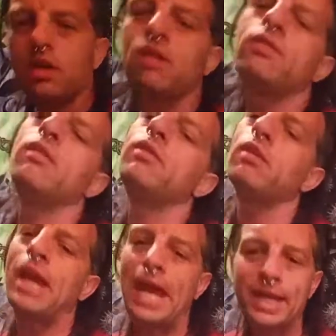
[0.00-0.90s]
If, you, if
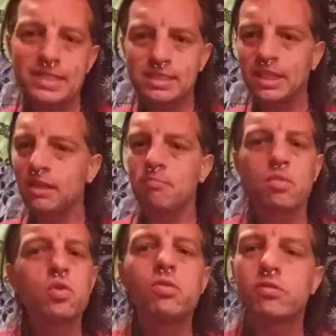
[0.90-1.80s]
you're an antsy,
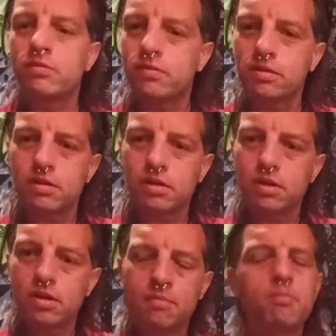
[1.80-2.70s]
move.
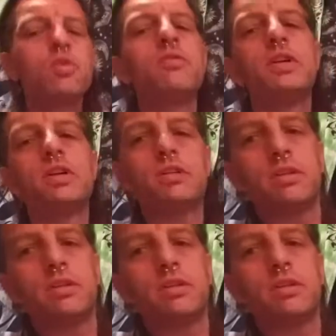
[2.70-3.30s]
Move it.